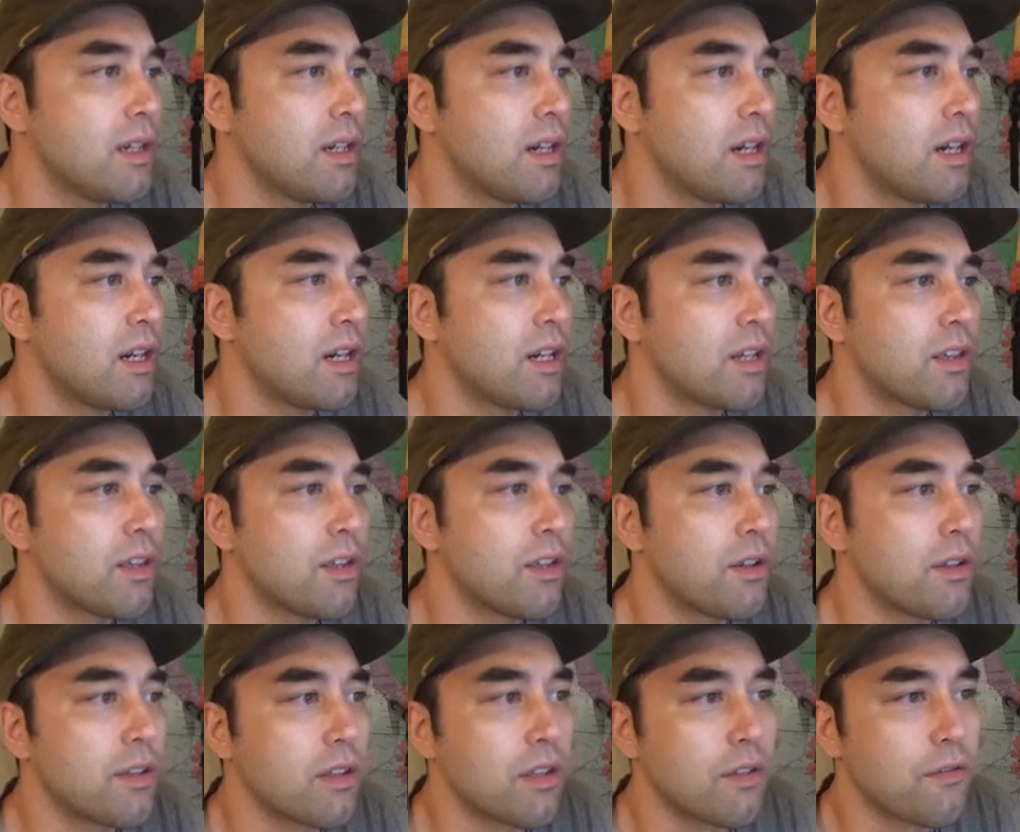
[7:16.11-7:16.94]
Uh,
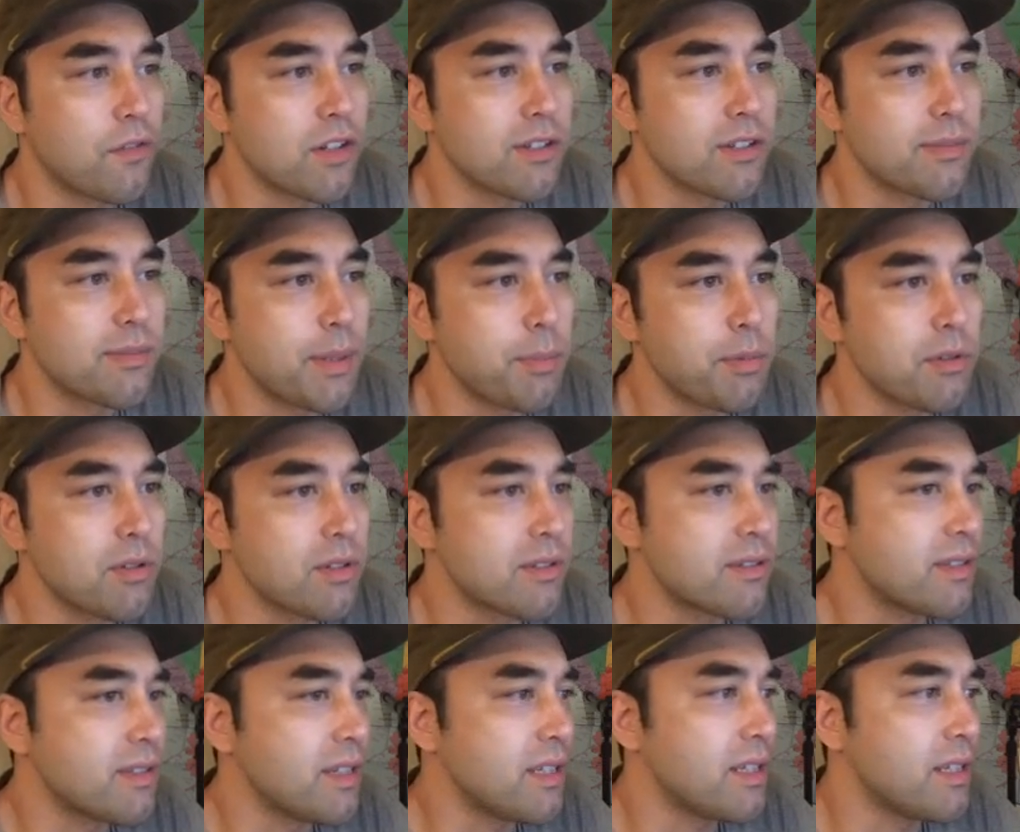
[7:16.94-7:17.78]
the the first people to
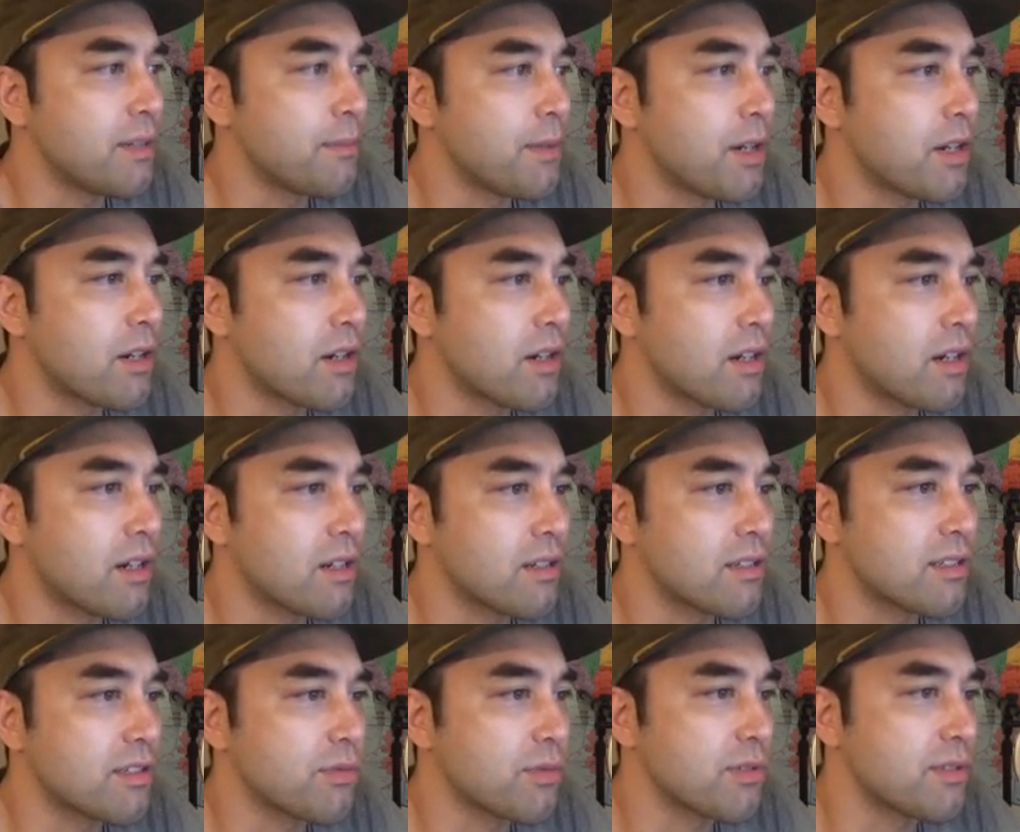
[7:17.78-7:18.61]
see the American continents